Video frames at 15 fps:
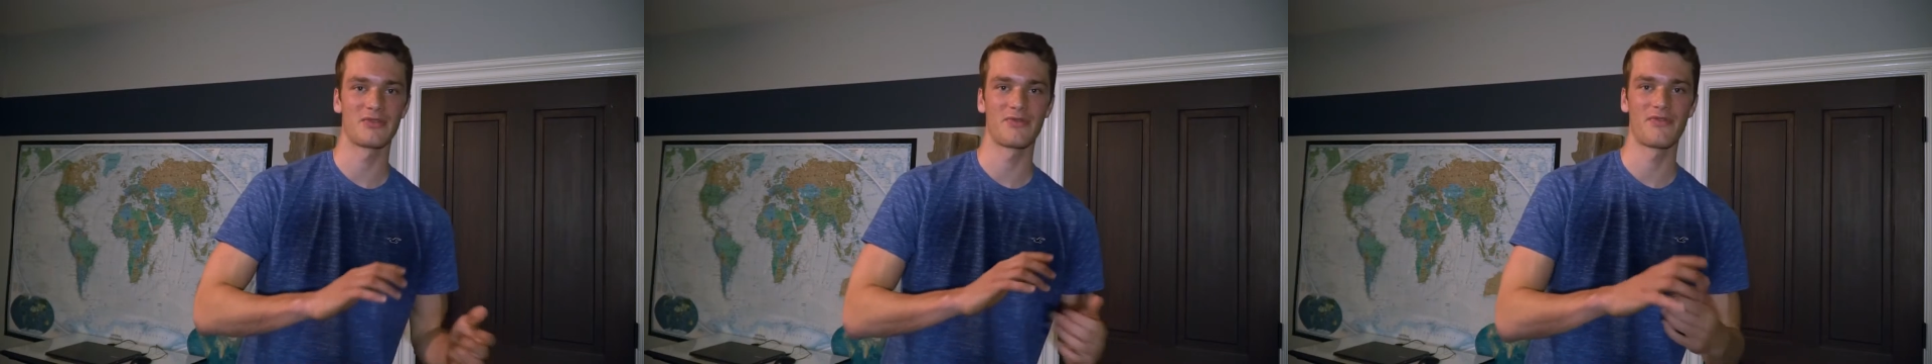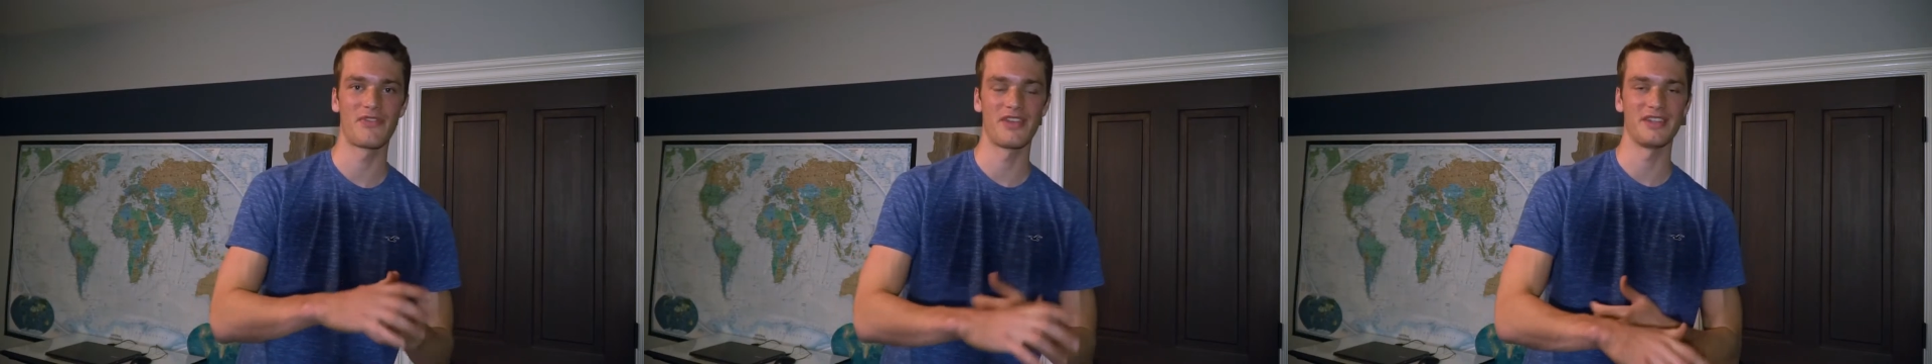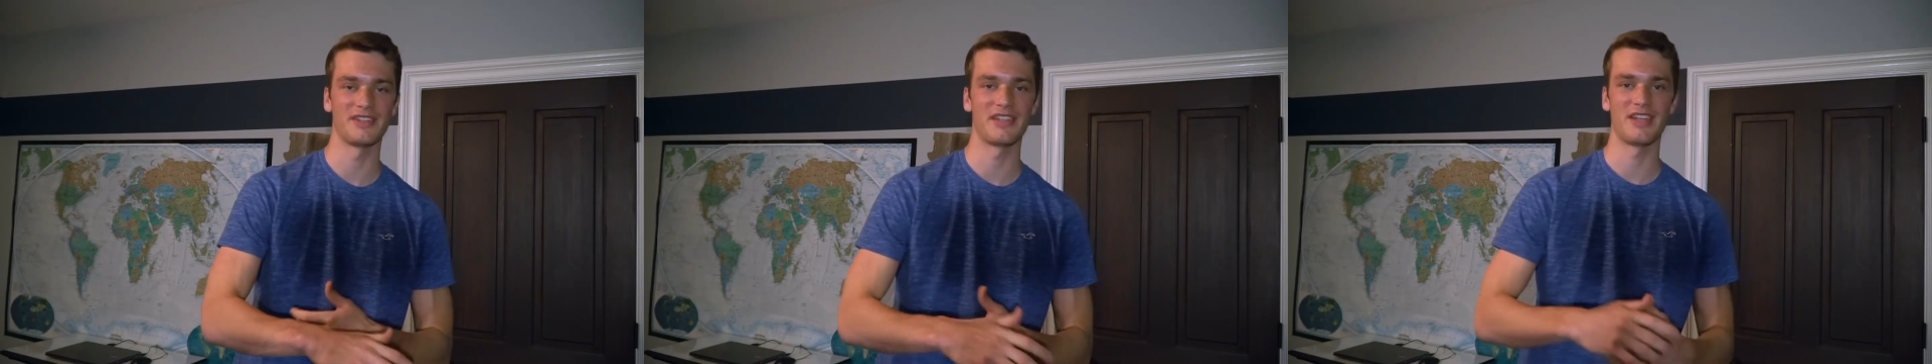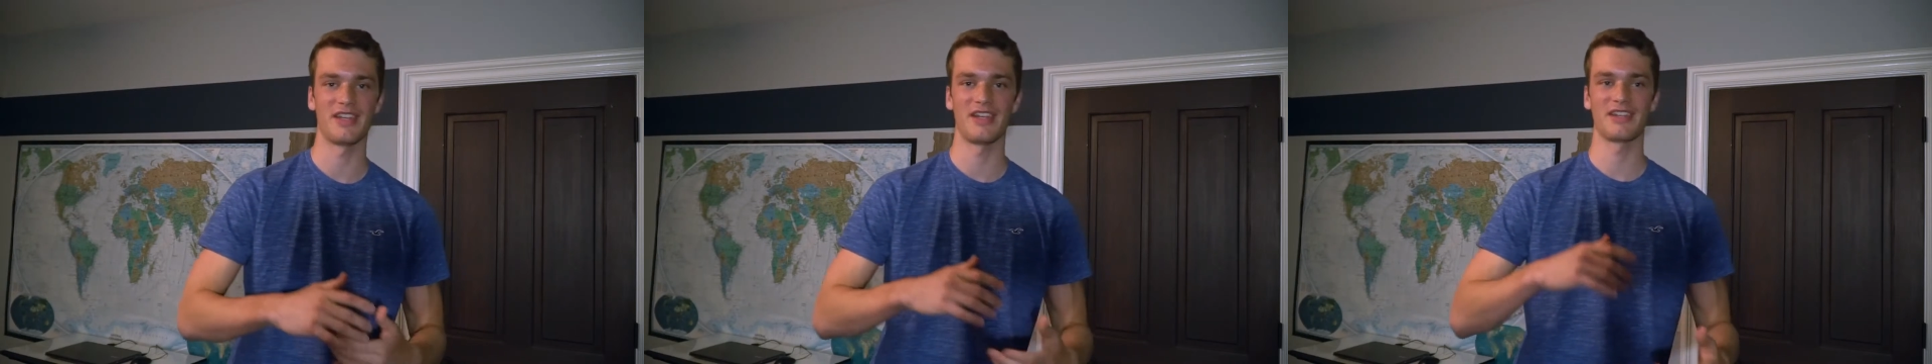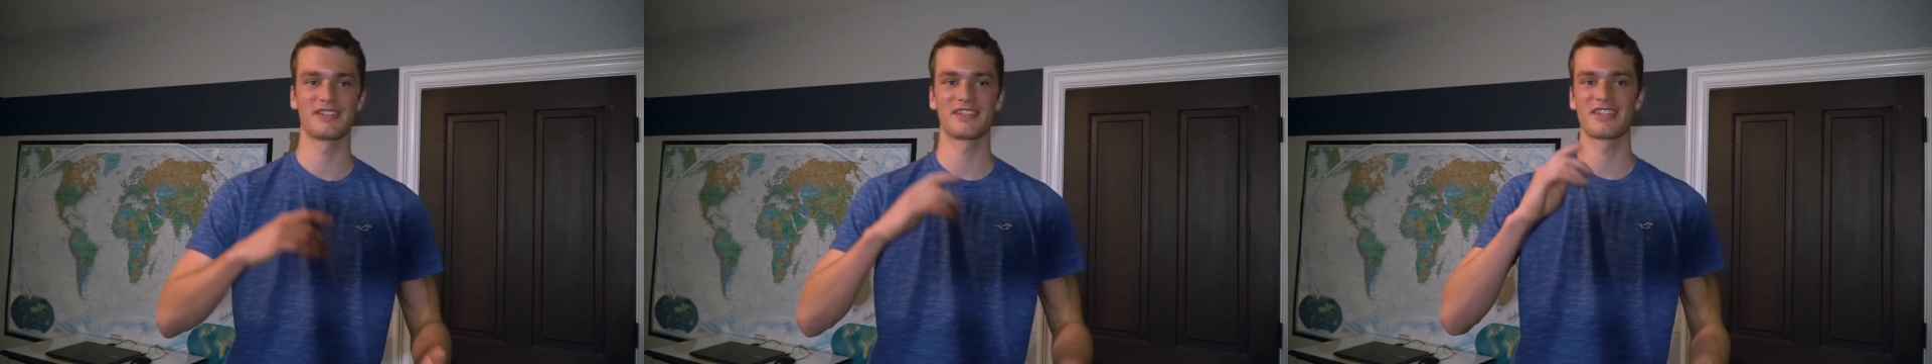
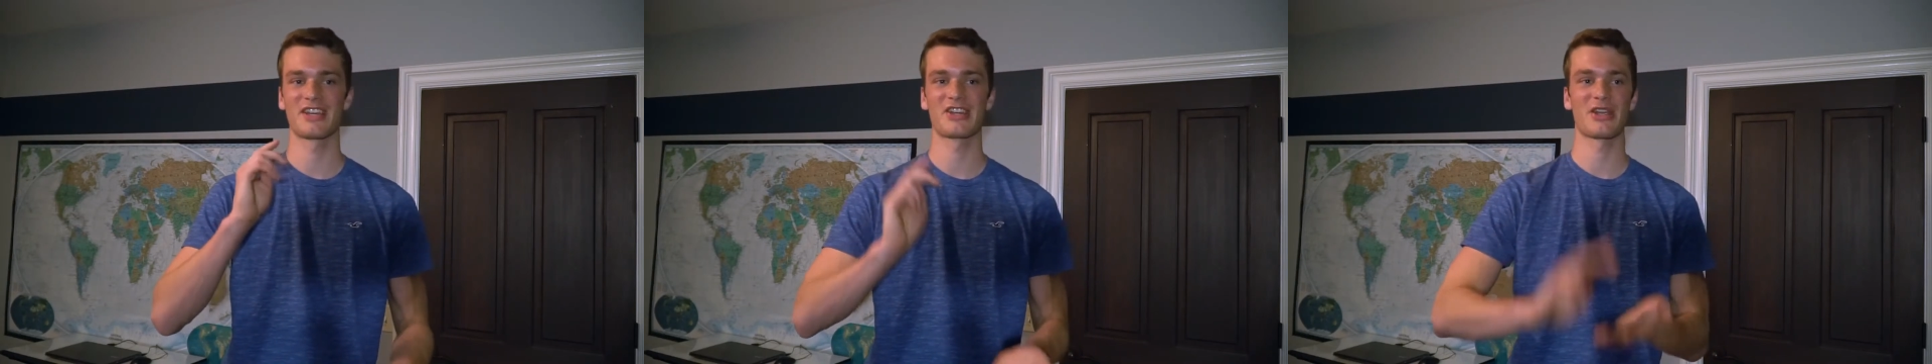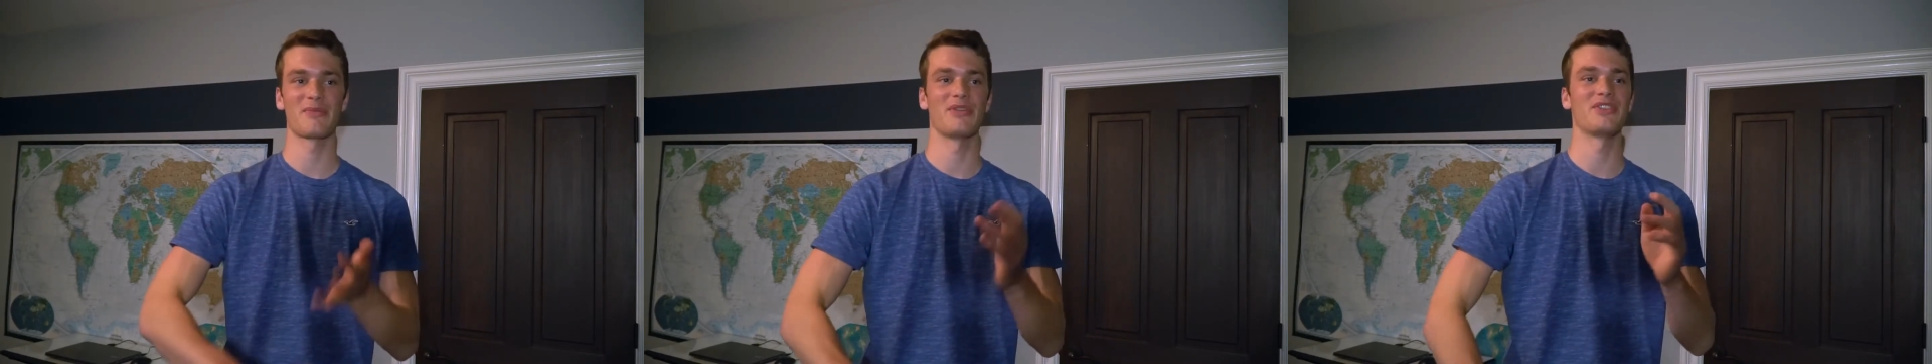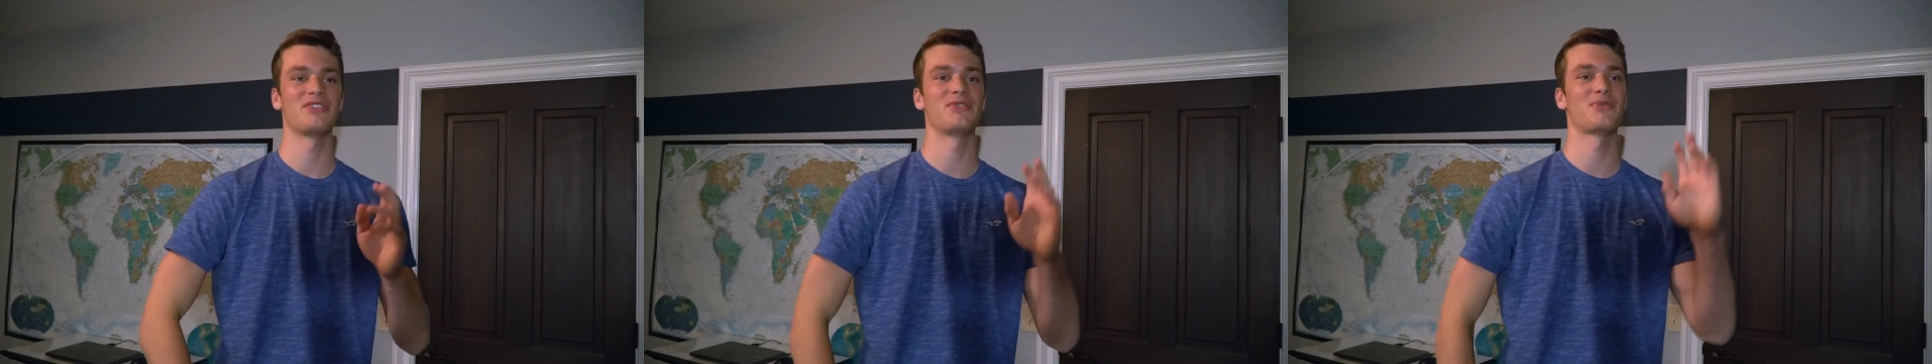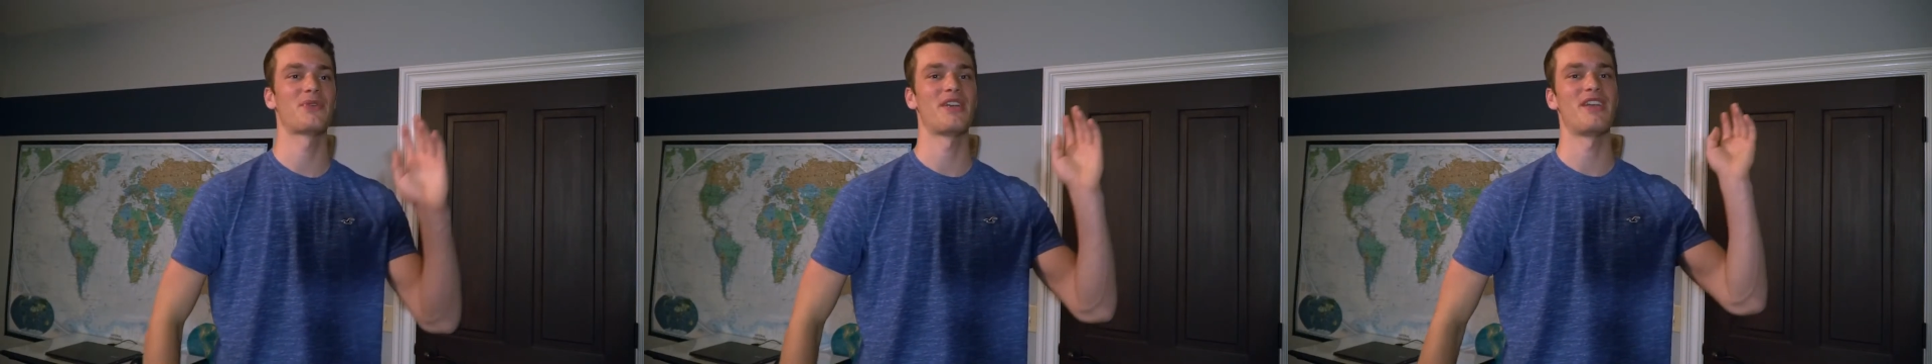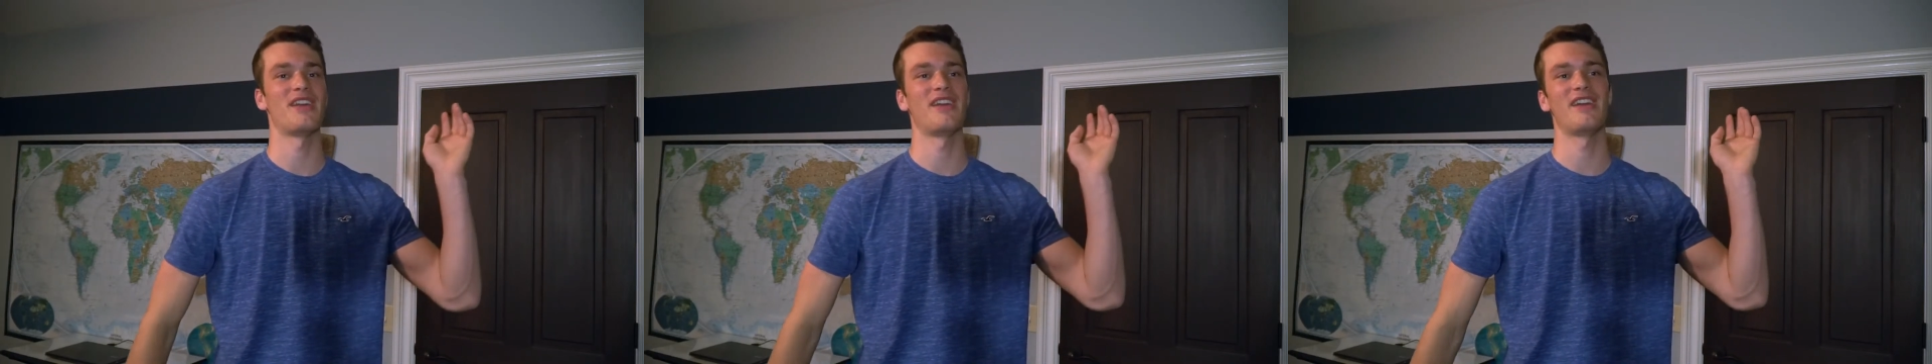physics,
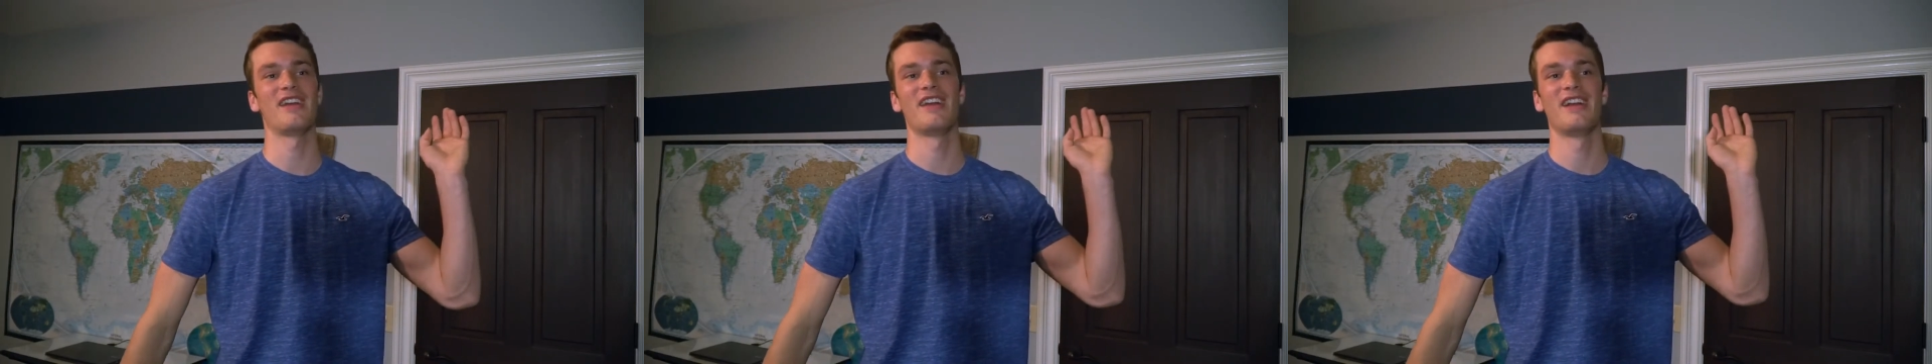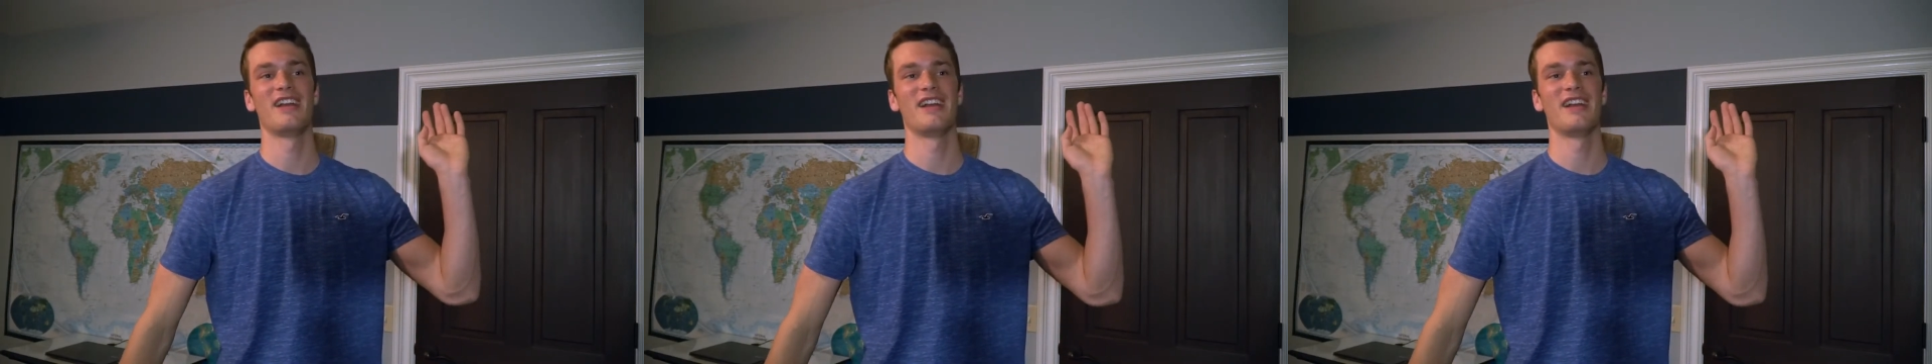chemistry,